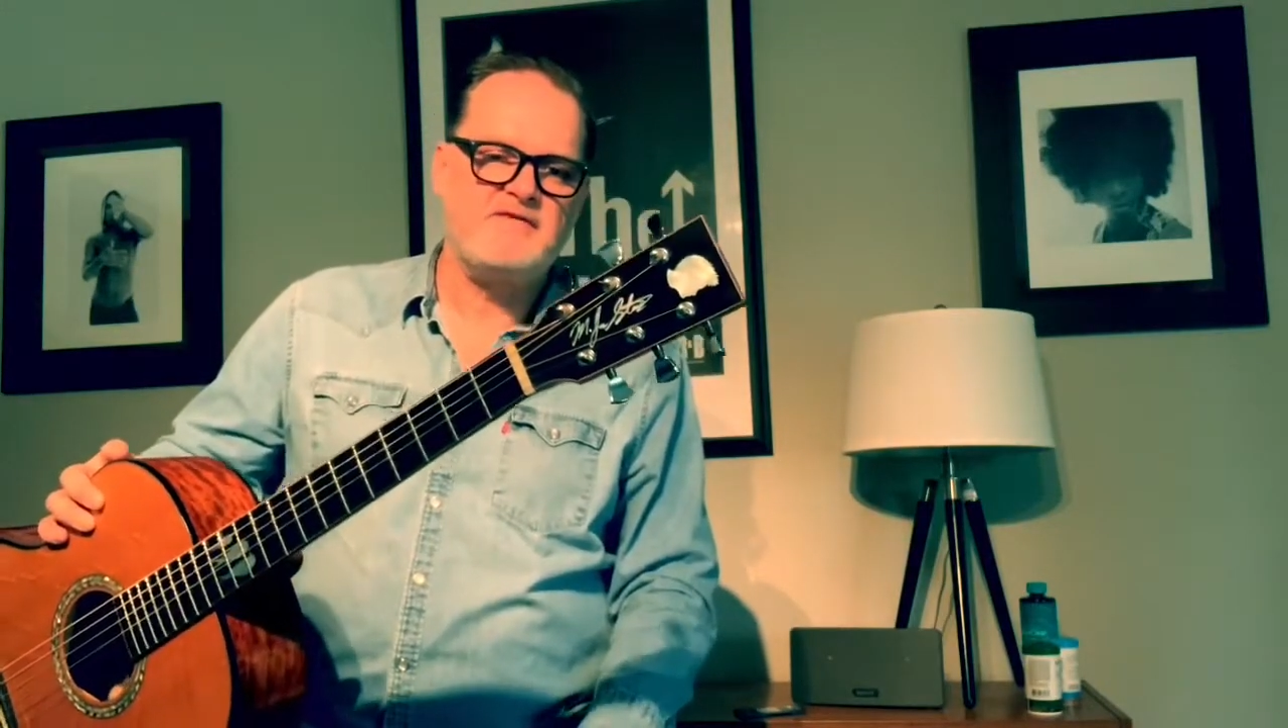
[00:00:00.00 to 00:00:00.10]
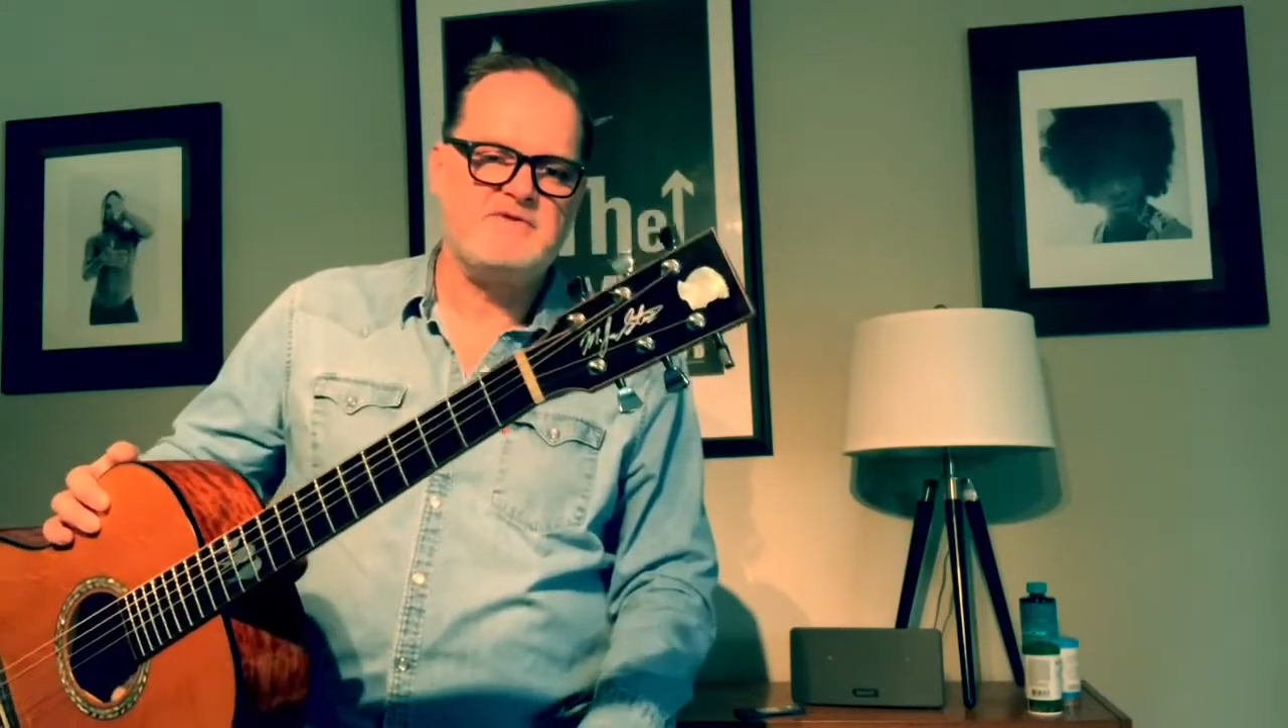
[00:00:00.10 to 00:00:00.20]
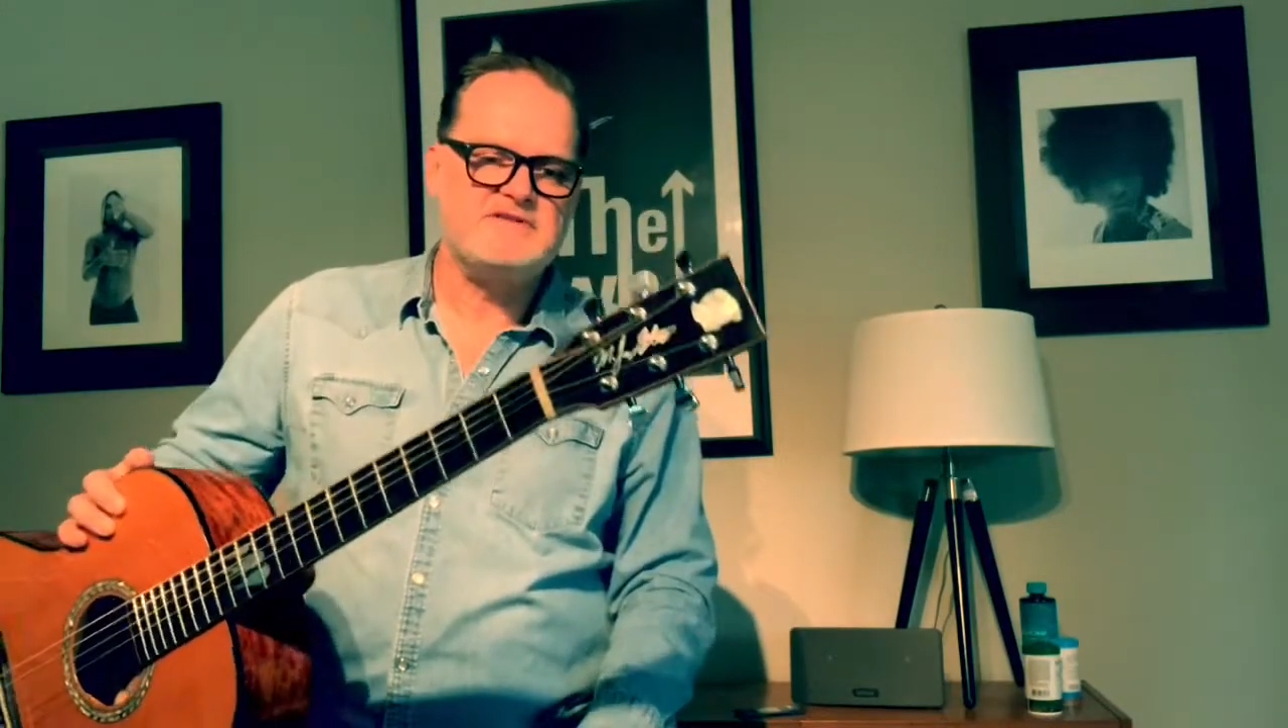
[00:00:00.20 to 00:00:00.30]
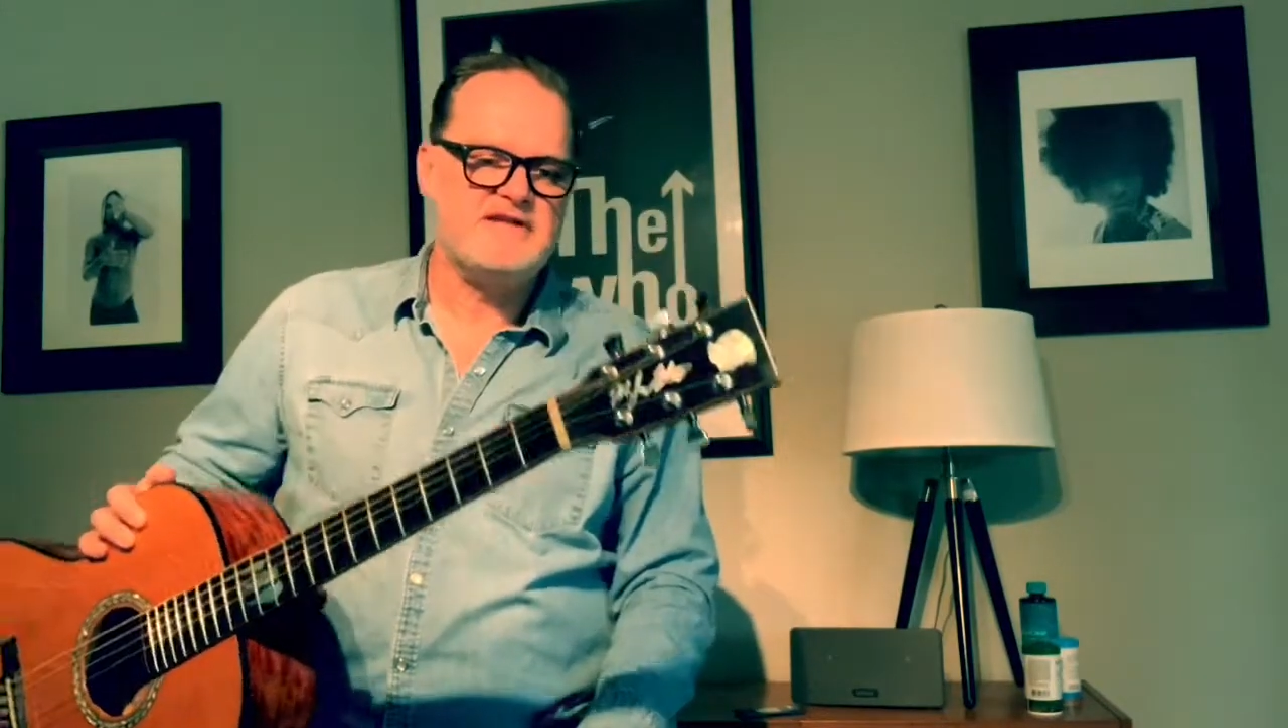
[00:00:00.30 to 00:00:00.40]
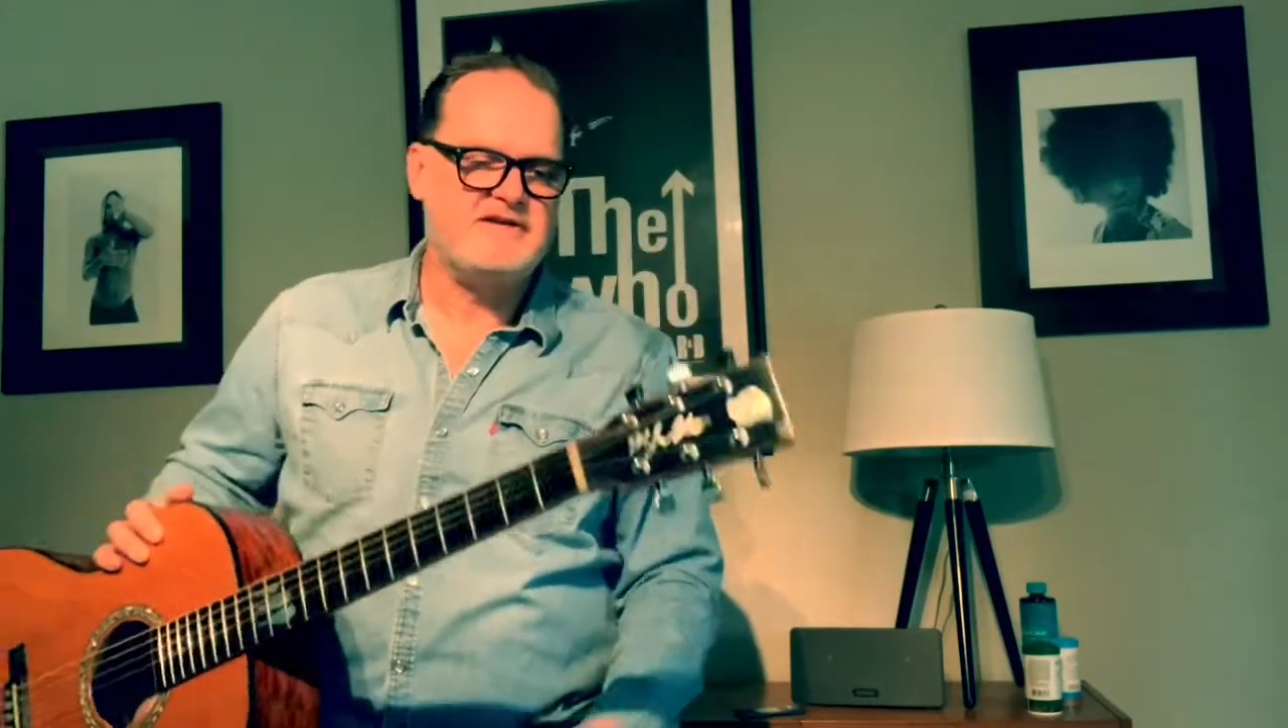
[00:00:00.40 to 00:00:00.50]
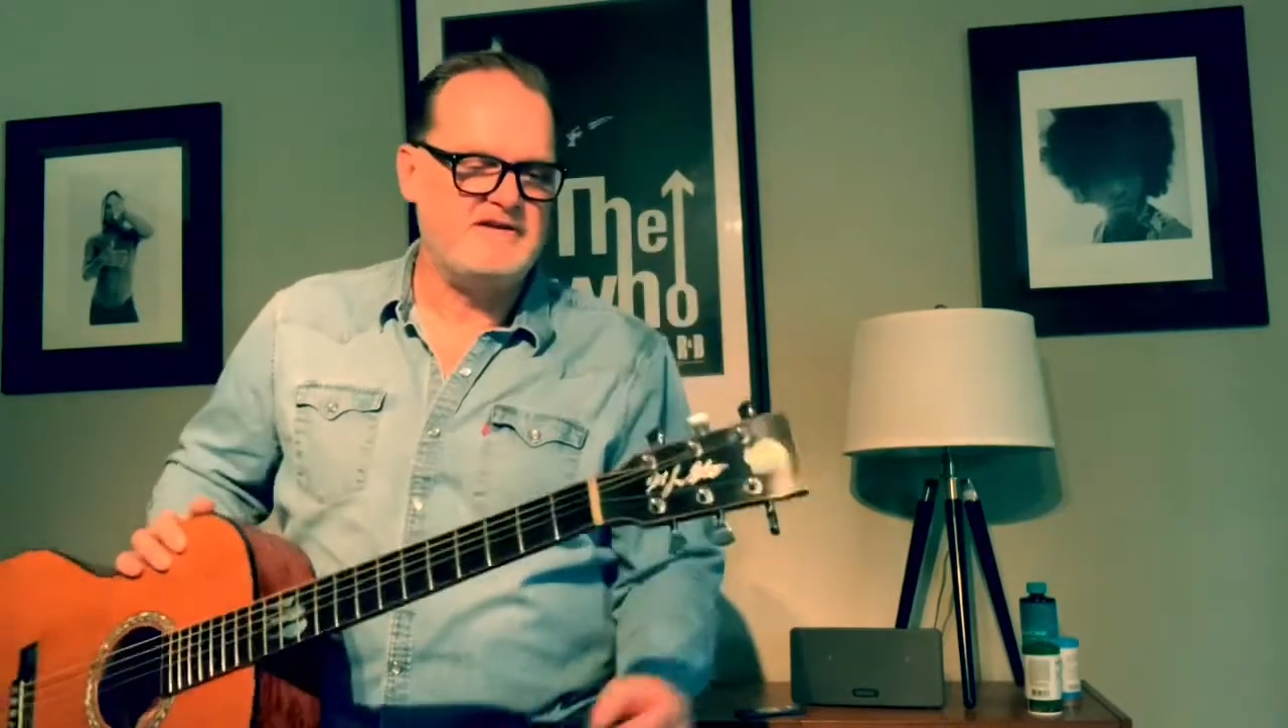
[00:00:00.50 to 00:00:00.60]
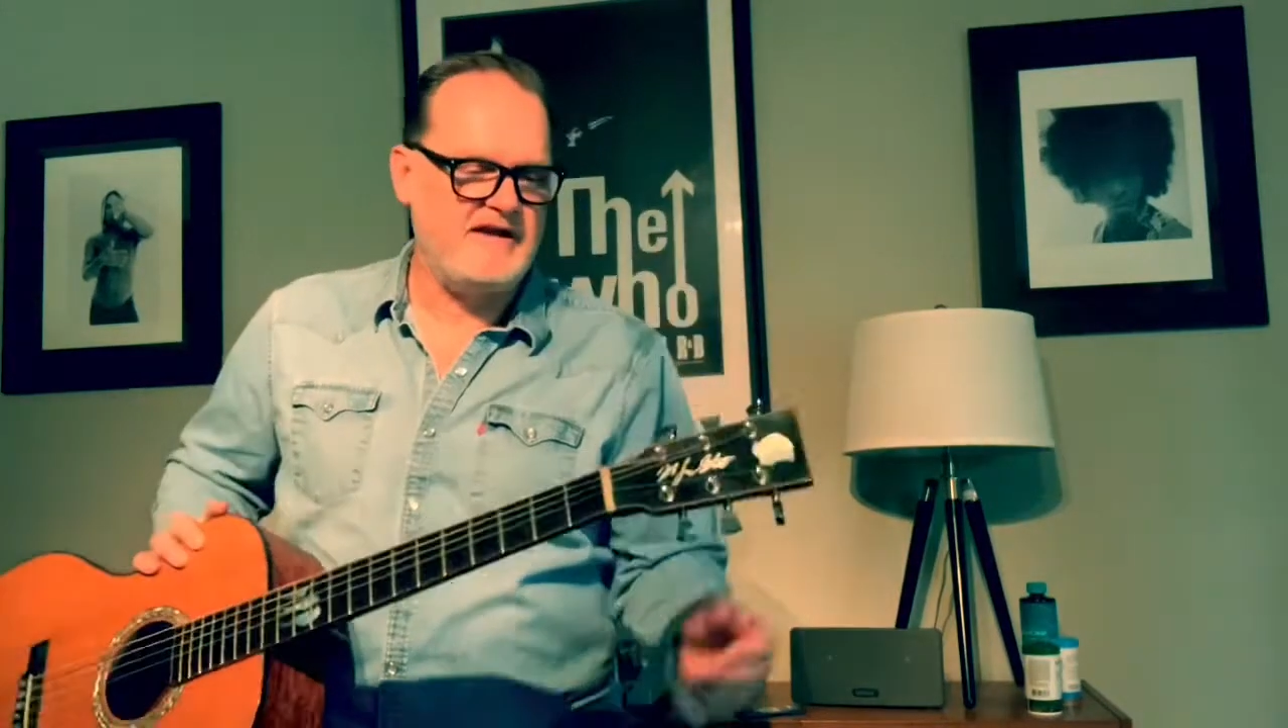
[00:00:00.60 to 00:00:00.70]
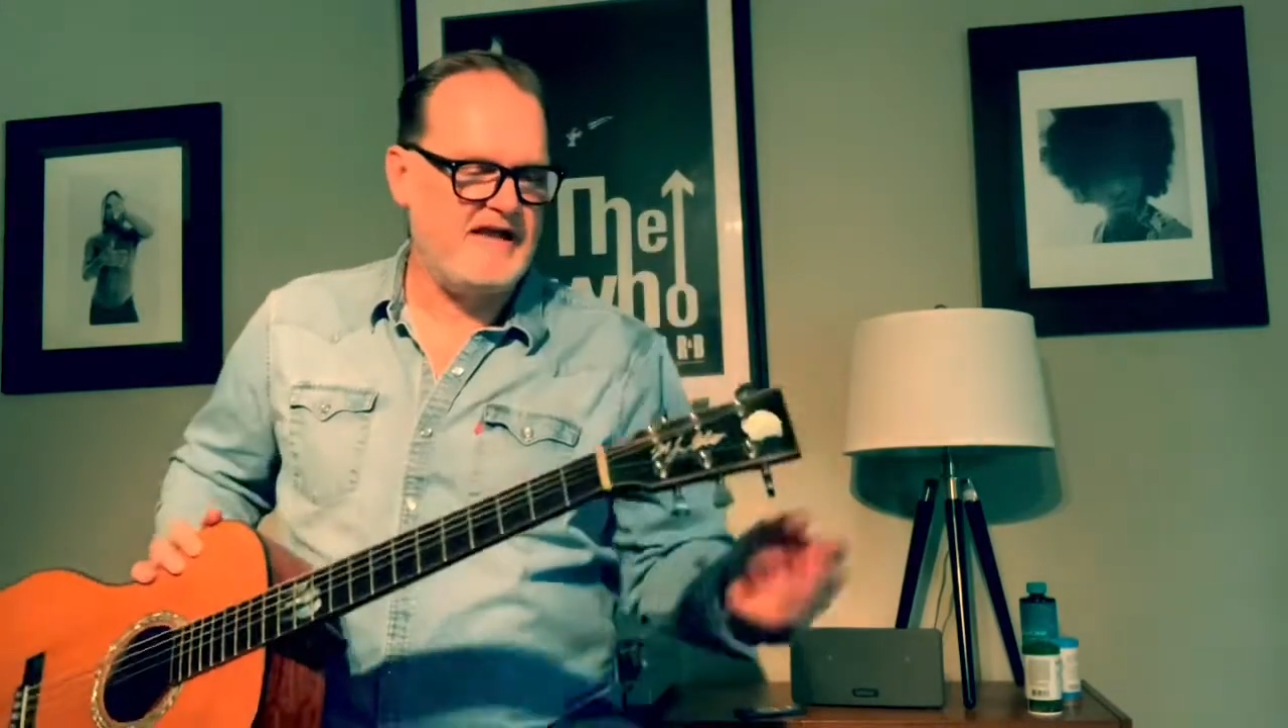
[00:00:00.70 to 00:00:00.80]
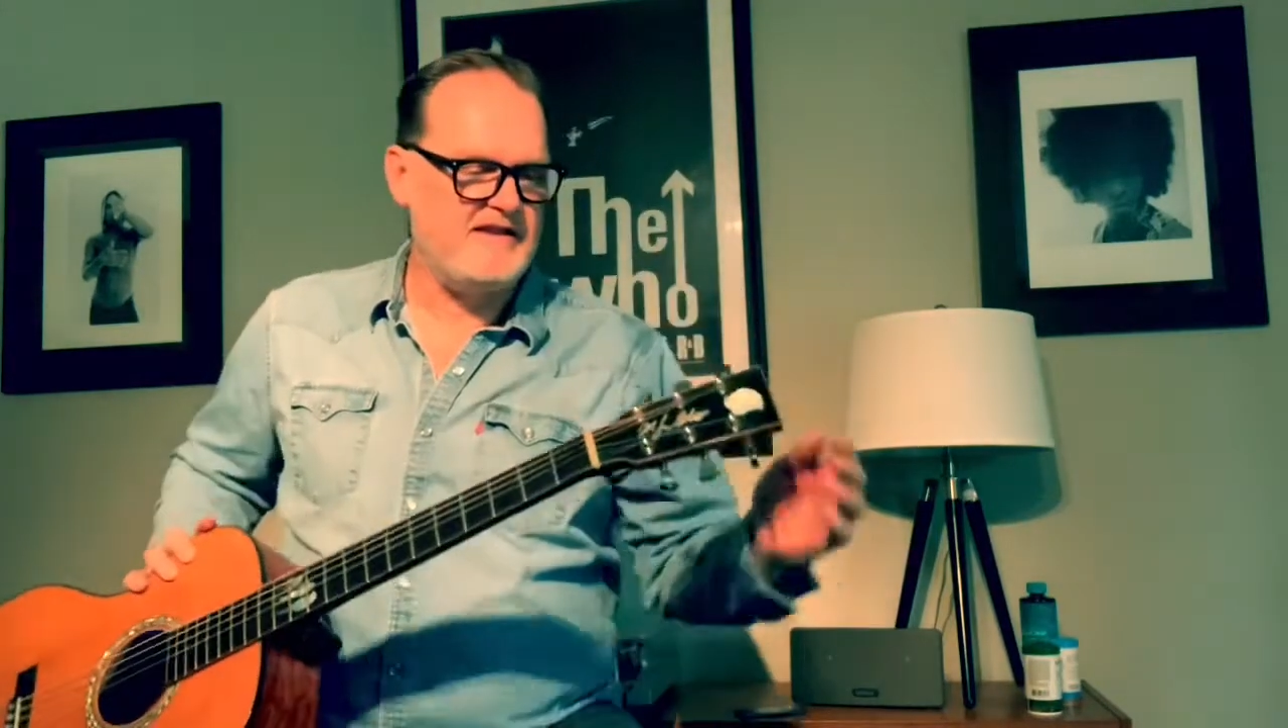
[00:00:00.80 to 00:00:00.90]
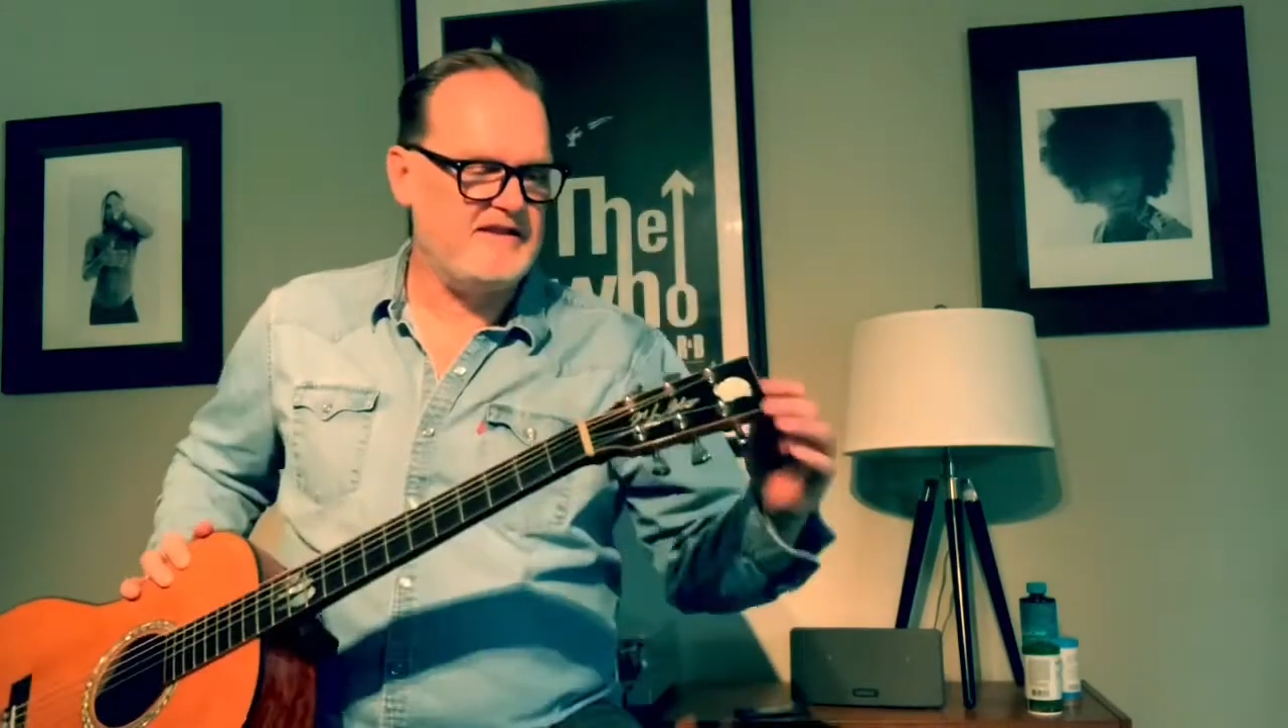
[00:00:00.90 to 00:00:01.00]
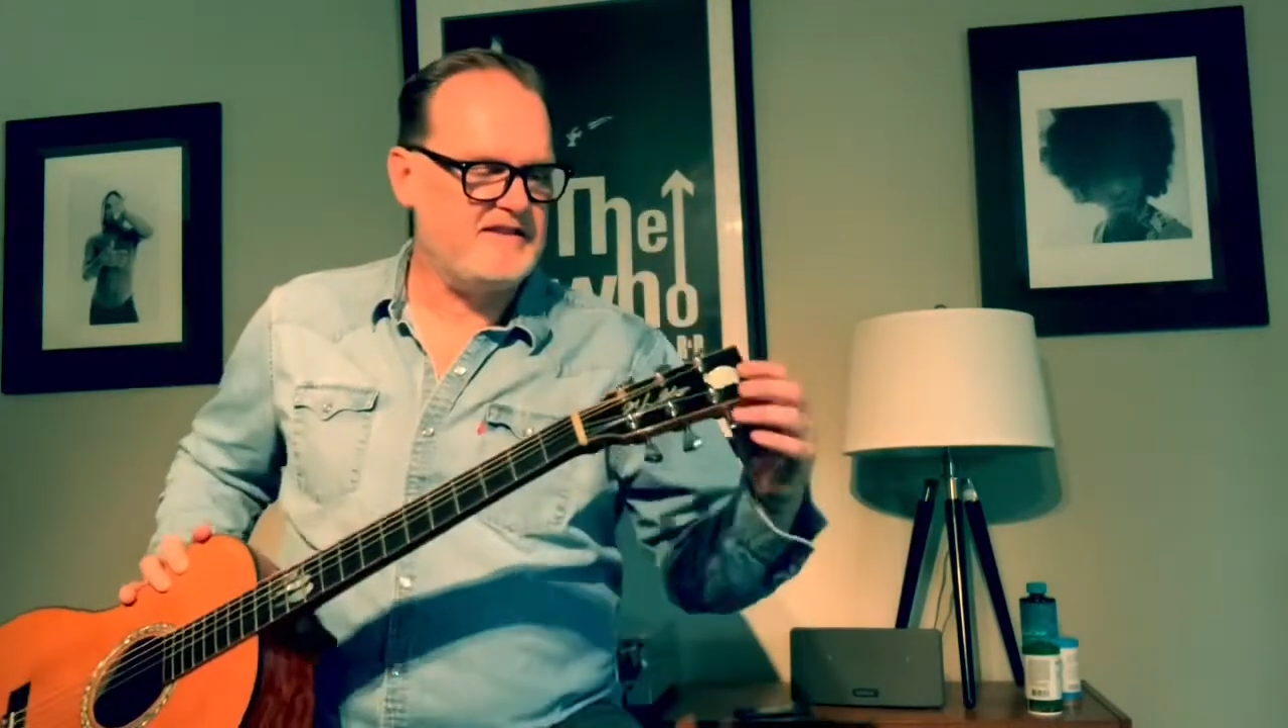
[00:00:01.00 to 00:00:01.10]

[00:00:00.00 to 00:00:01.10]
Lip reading: weeks later, and